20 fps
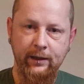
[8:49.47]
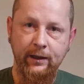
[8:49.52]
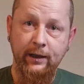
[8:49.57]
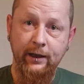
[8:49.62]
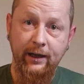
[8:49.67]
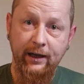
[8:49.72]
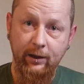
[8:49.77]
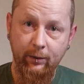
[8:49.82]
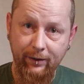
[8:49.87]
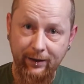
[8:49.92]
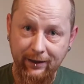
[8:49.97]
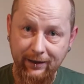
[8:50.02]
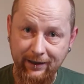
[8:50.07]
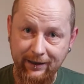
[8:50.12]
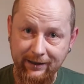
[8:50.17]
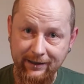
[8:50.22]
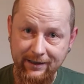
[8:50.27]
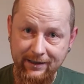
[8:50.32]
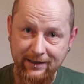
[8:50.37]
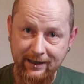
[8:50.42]
how I
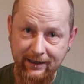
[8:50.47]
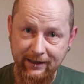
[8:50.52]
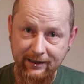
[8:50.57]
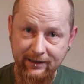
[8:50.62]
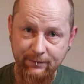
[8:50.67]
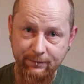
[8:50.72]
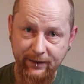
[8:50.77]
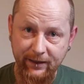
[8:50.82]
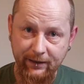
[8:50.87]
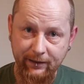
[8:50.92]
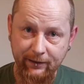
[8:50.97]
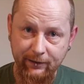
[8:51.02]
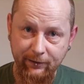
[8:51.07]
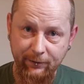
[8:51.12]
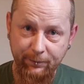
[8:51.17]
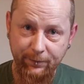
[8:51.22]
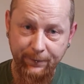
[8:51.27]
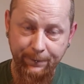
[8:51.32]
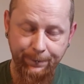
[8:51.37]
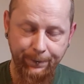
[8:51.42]
like to set this method
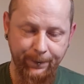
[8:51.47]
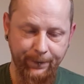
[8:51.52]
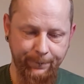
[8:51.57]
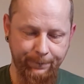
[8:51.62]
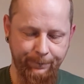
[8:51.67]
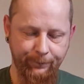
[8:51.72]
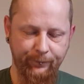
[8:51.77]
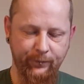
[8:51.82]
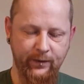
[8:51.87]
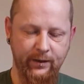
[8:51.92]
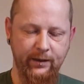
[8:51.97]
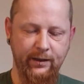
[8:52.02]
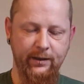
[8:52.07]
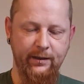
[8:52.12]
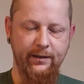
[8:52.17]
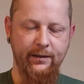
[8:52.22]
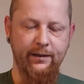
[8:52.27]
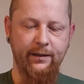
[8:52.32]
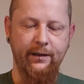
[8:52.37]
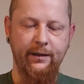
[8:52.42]
up
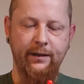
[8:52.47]
is